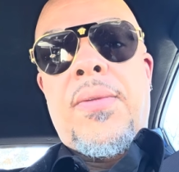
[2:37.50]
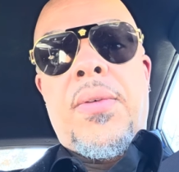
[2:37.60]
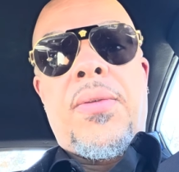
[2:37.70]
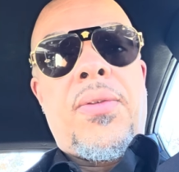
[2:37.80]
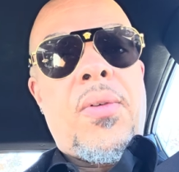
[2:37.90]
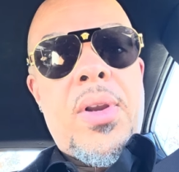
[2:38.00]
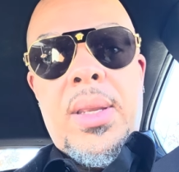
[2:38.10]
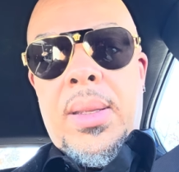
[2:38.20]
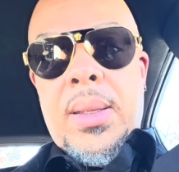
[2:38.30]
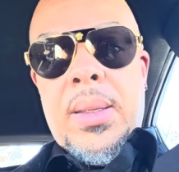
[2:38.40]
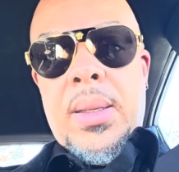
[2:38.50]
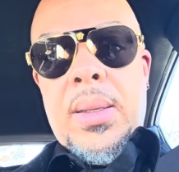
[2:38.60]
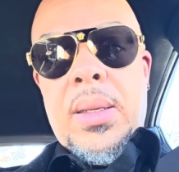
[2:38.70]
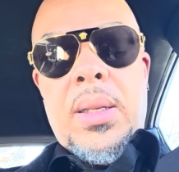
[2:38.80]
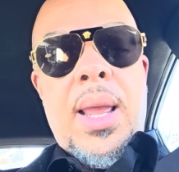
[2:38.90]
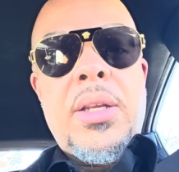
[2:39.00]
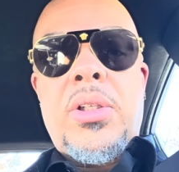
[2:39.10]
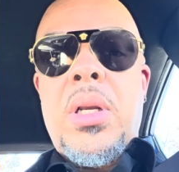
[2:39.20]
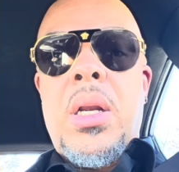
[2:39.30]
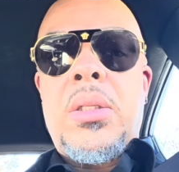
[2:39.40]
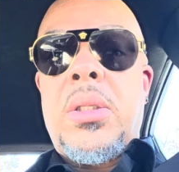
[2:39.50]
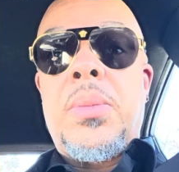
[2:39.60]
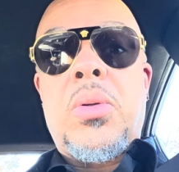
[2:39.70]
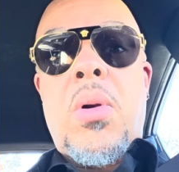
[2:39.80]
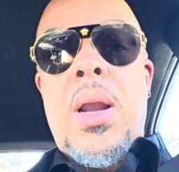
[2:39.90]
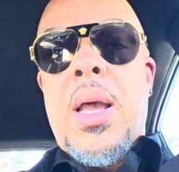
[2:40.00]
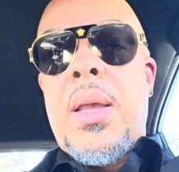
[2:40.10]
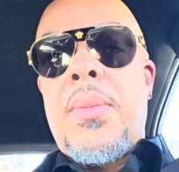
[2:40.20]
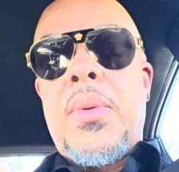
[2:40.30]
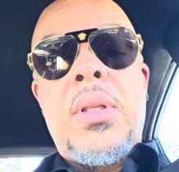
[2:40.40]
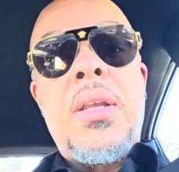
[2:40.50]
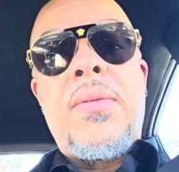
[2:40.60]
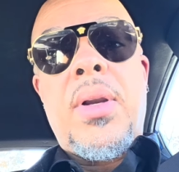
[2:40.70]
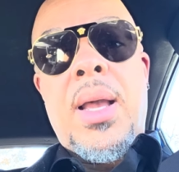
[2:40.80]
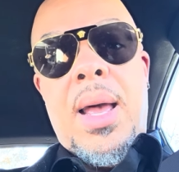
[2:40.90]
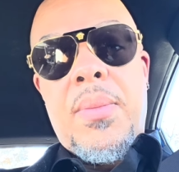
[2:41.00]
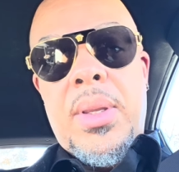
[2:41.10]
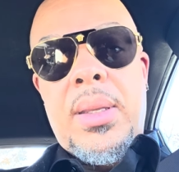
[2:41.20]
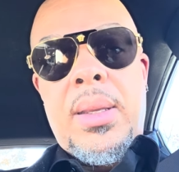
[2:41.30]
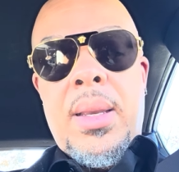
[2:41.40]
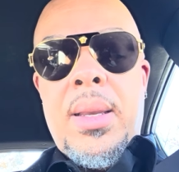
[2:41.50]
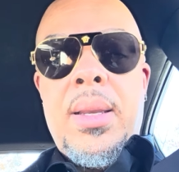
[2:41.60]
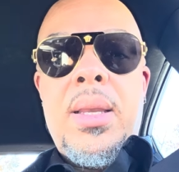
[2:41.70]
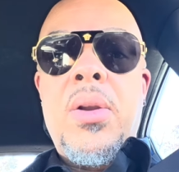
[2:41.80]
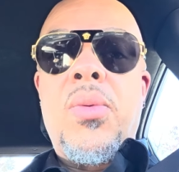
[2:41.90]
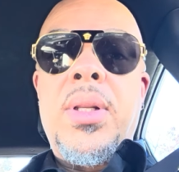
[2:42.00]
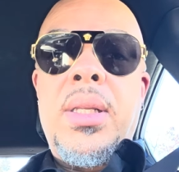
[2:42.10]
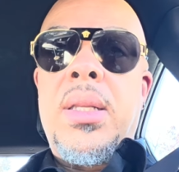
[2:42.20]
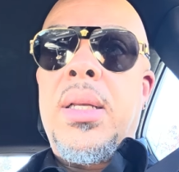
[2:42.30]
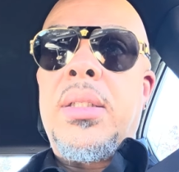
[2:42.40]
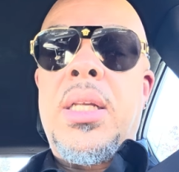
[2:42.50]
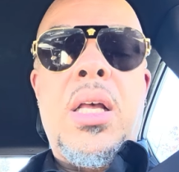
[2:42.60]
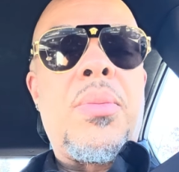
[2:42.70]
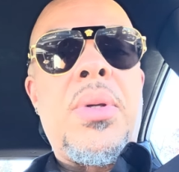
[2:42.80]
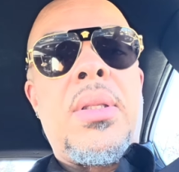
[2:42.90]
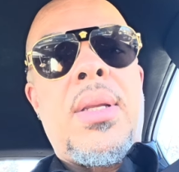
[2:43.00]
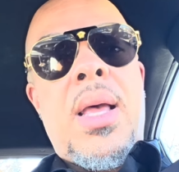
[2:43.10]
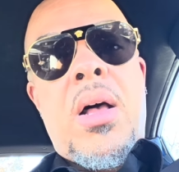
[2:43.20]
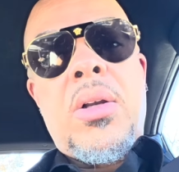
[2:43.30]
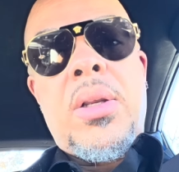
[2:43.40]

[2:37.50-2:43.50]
for free. Like, share, subscribe, leave a comment. It really does help in the